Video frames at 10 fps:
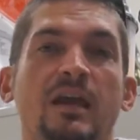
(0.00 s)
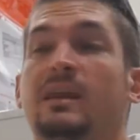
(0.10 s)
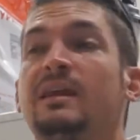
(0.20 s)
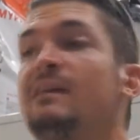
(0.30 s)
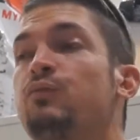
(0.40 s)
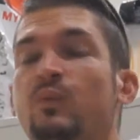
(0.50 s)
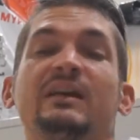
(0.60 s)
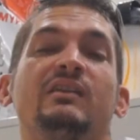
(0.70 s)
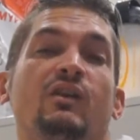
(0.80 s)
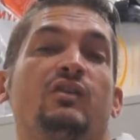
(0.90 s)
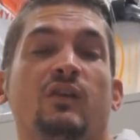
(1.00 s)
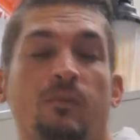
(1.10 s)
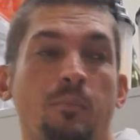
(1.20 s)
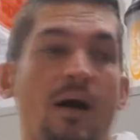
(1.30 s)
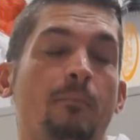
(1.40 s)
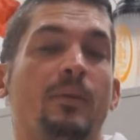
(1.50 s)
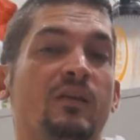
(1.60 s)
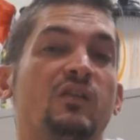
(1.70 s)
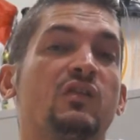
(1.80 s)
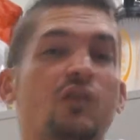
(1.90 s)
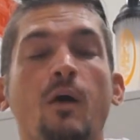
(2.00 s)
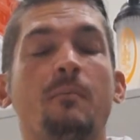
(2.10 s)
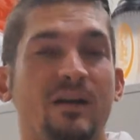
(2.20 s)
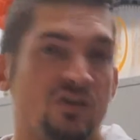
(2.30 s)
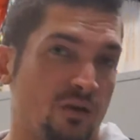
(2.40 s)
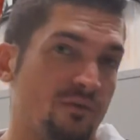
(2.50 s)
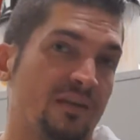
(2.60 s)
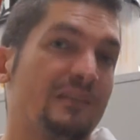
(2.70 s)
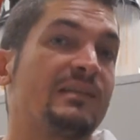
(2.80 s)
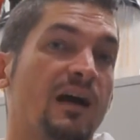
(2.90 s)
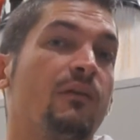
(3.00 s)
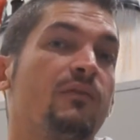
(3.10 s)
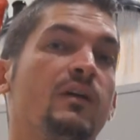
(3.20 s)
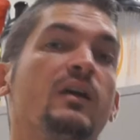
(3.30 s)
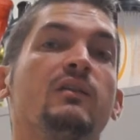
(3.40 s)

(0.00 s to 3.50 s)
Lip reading: These researchers pump in so much of the stuff